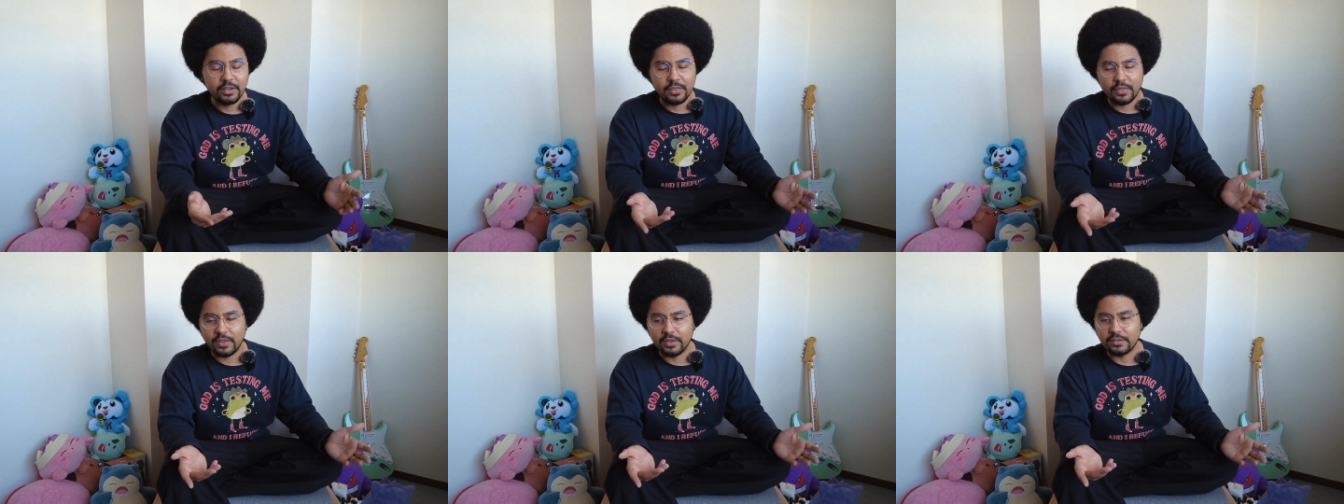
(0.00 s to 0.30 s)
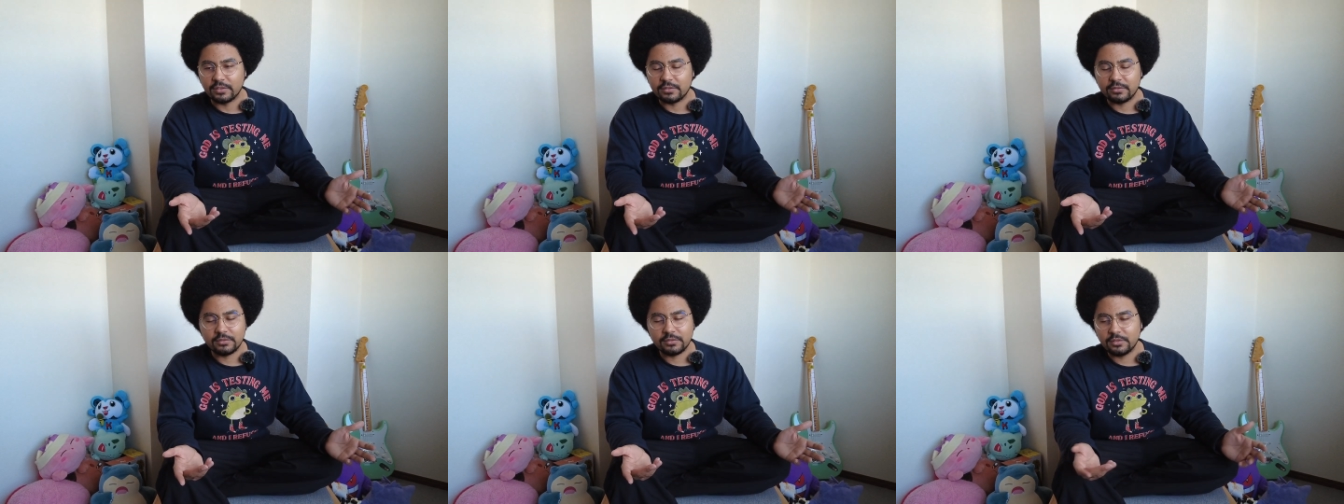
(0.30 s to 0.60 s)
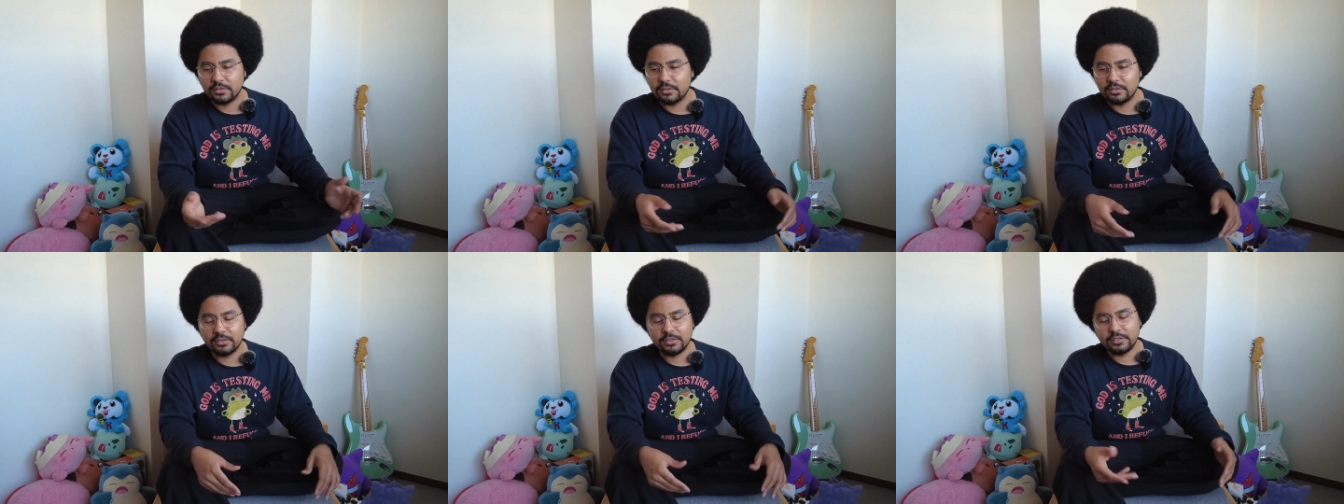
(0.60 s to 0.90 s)
there's,
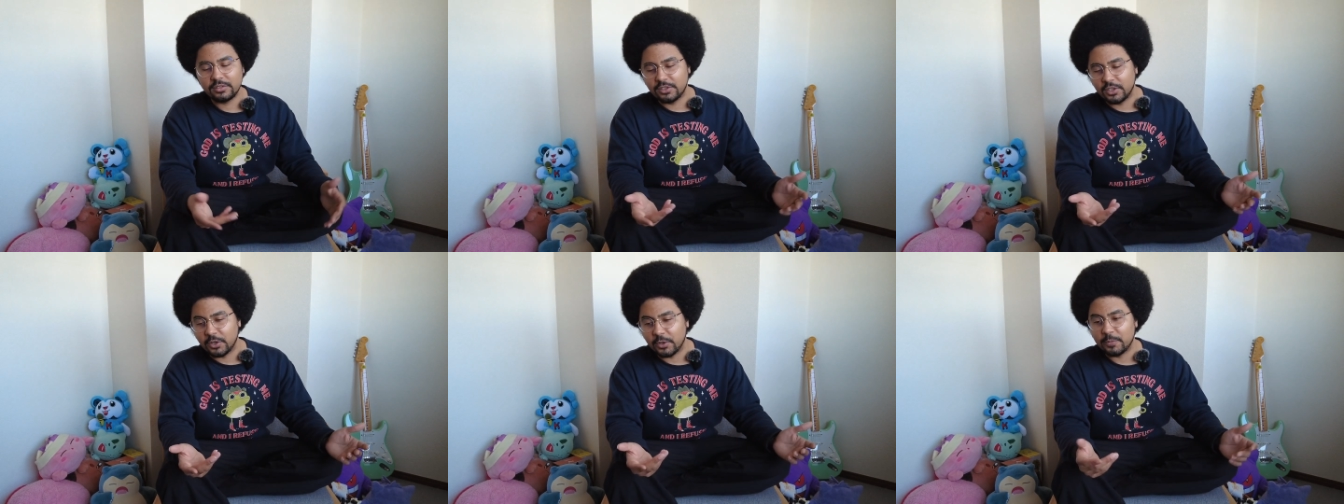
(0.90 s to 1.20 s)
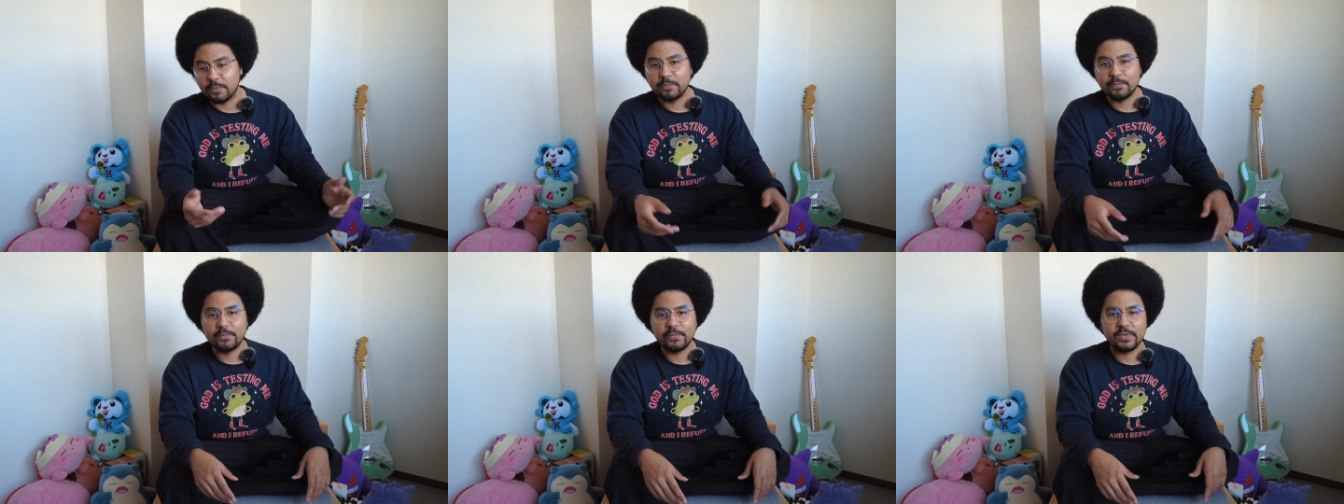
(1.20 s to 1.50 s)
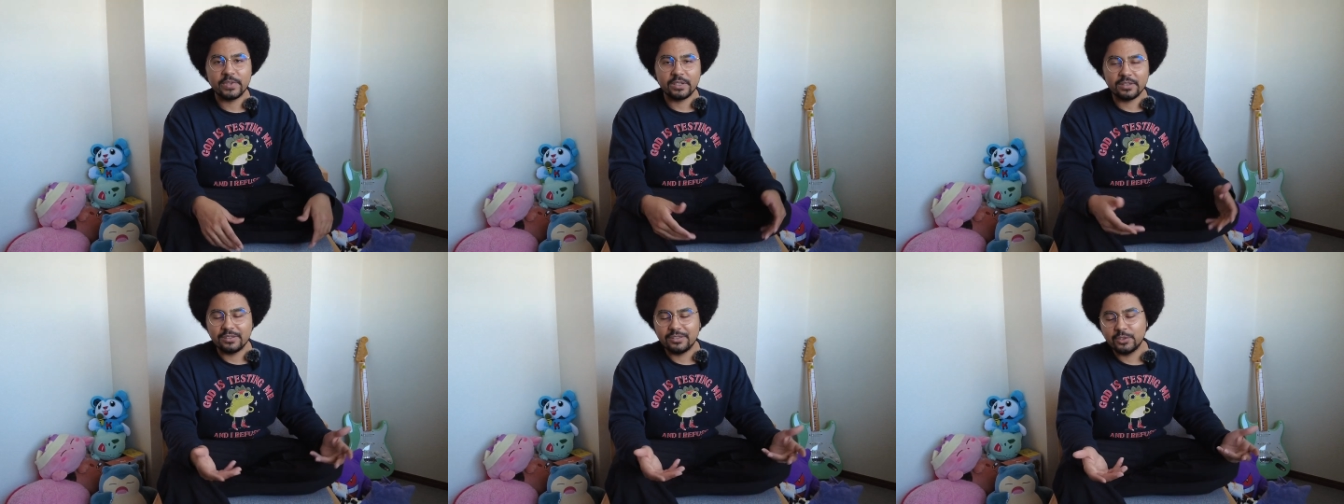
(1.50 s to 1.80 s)

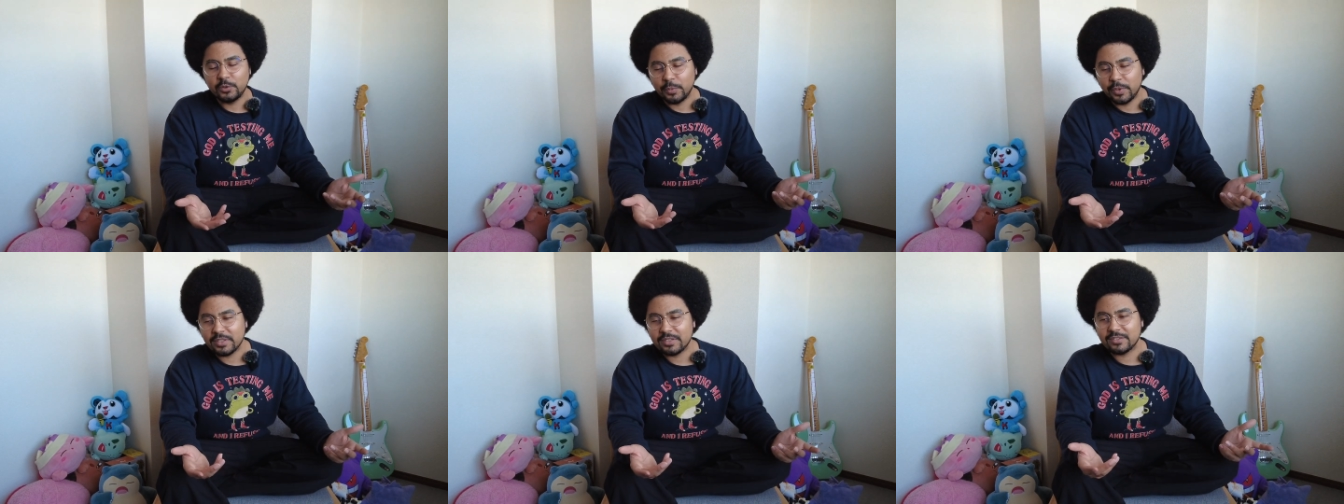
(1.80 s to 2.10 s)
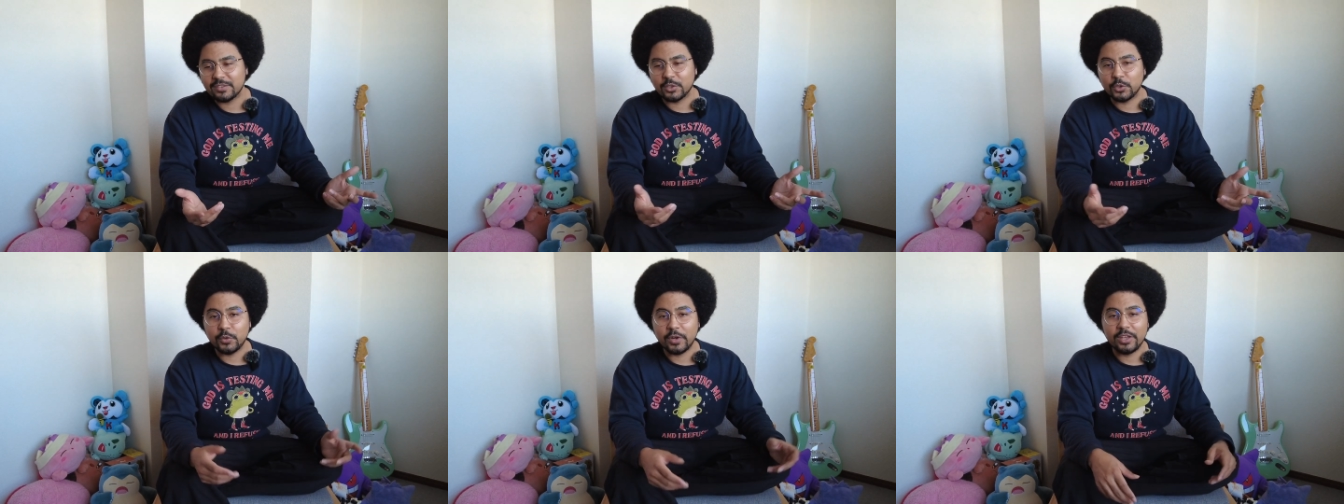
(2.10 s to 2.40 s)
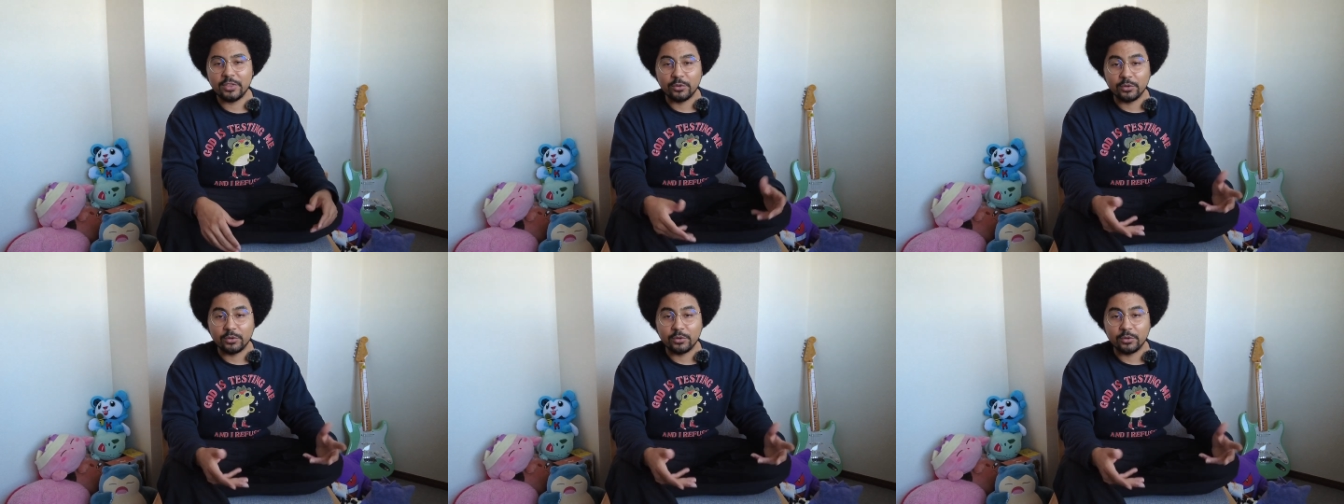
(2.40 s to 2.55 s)
loop buses are great.